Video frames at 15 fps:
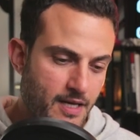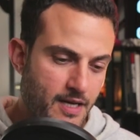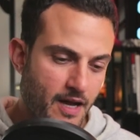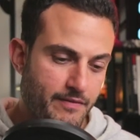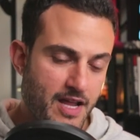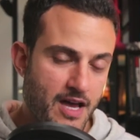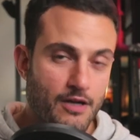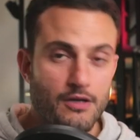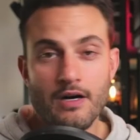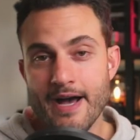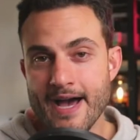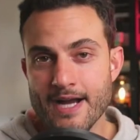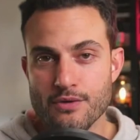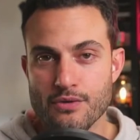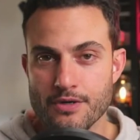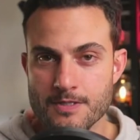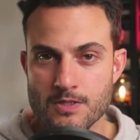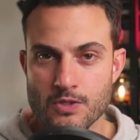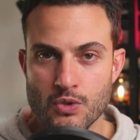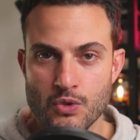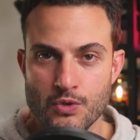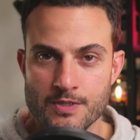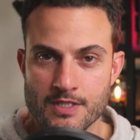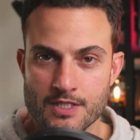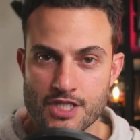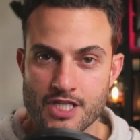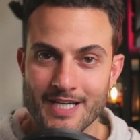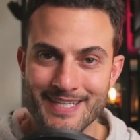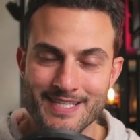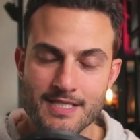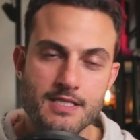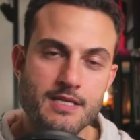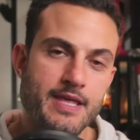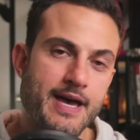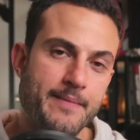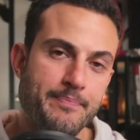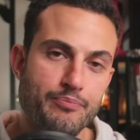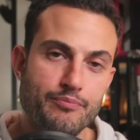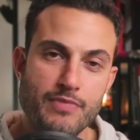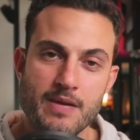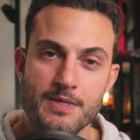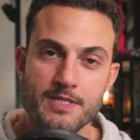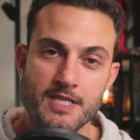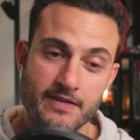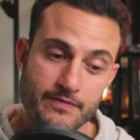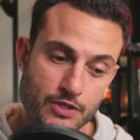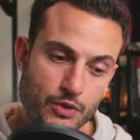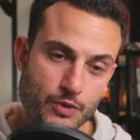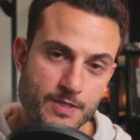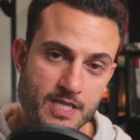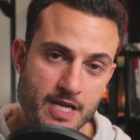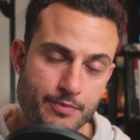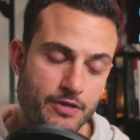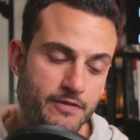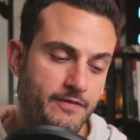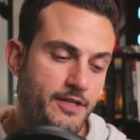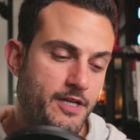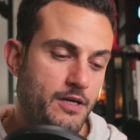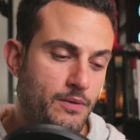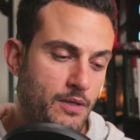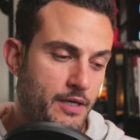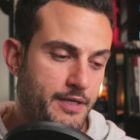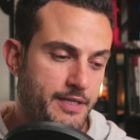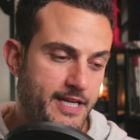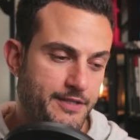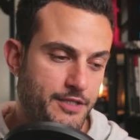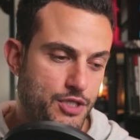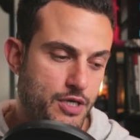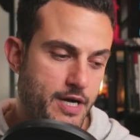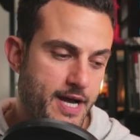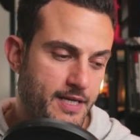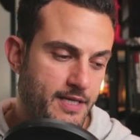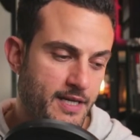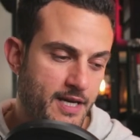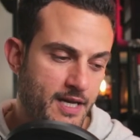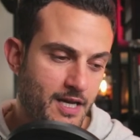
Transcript: I've now got Acros 2 to chuck into that, maybe to even do a separate video on down the track.